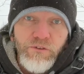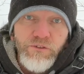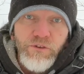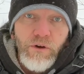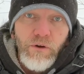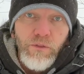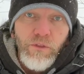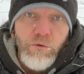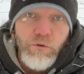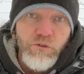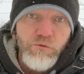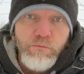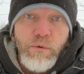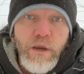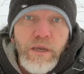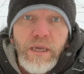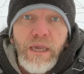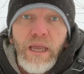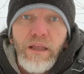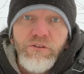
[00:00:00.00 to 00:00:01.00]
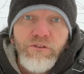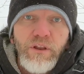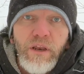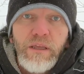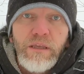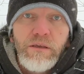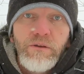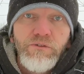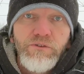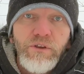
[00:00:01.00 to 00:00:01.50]
So the spray cans that I
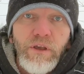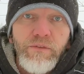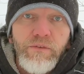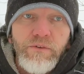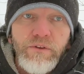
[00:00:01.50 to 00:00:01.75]
used the other